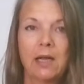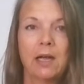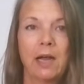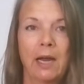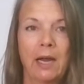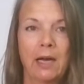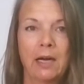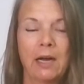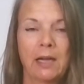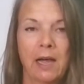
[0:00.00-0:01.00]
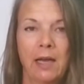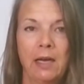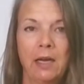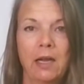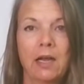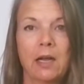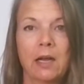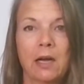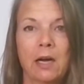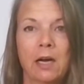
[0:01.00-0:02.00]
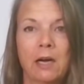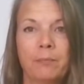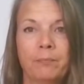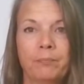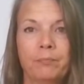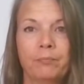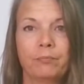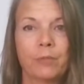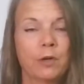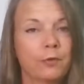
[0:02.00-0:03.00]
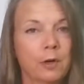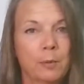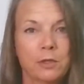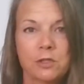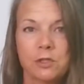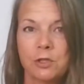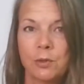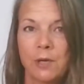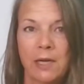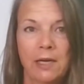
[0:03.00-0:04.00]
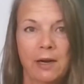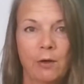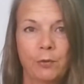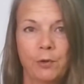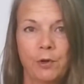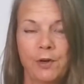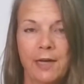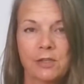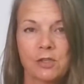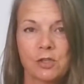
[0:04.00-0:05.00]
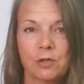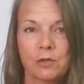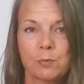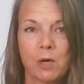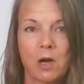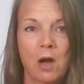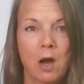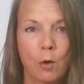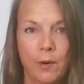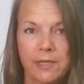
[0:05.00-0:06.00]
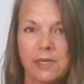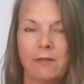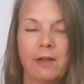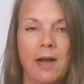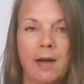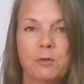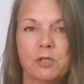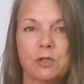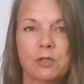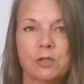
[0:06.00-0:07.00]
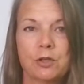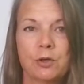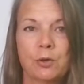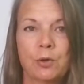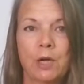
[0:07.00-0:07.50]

And again, preferable to do in and out through your nostrils, but always have the option to